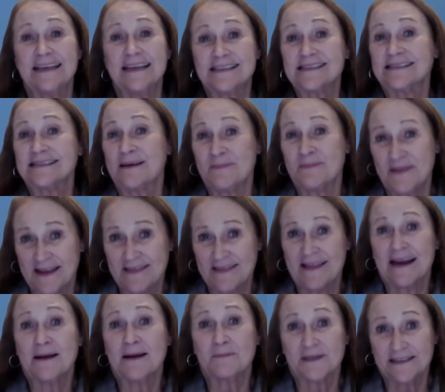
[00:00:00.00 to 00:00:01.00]
it's something
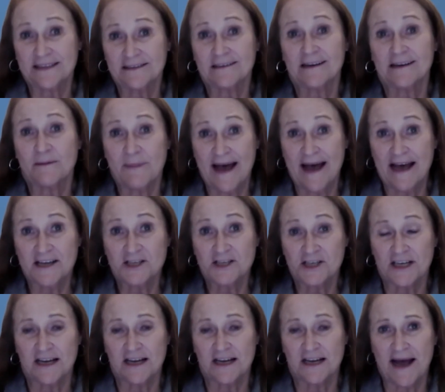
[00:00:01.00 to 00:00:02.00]
that I'm clearly
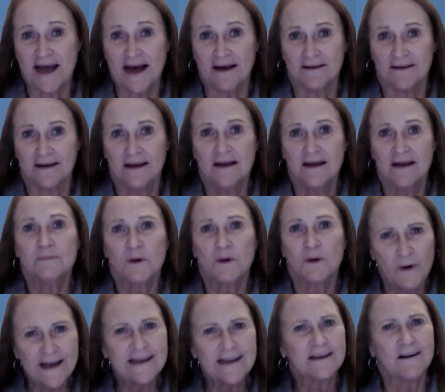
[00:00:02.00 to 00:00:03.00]
passionate about. But
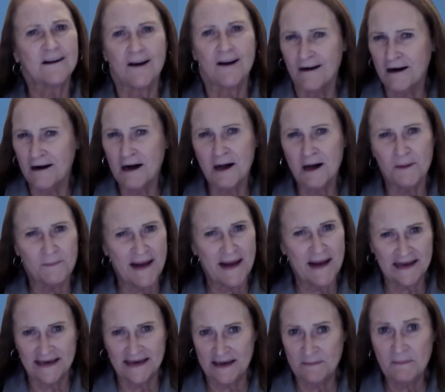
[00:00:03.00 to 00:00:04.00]
we can all make
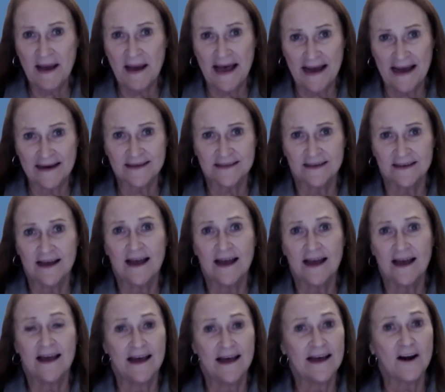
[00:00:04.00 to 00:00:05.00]
an impact
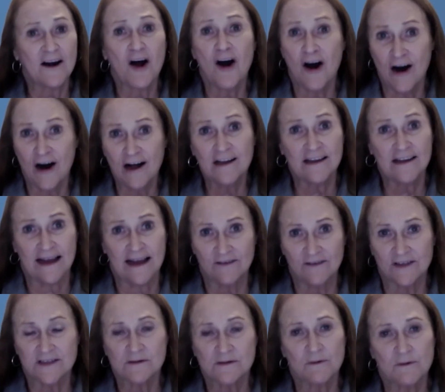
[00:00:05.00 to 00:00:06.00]
at all
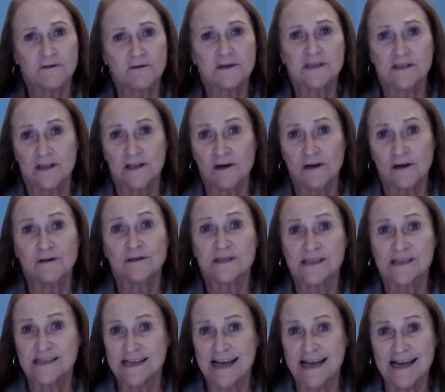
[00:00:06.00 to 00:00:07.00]
levels, whether it's local,
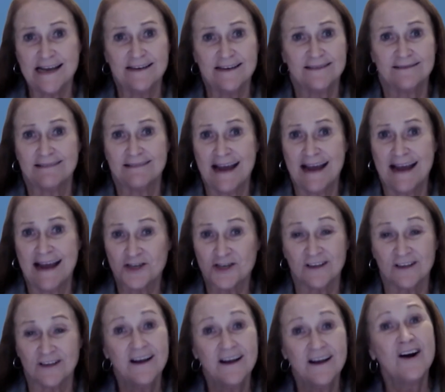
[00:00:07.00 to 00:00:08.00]
state,
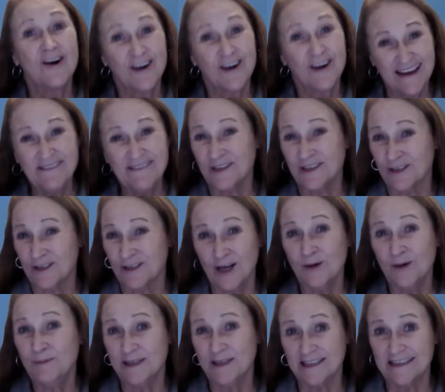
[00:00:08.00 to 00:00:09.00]
national, or even
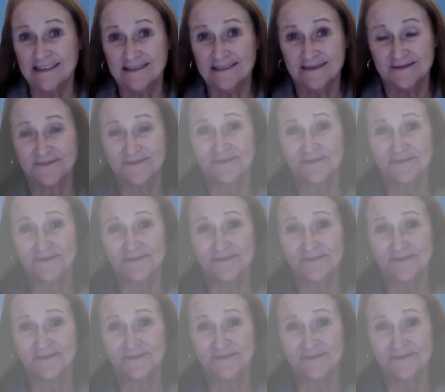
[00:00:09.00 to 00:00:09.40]
globally.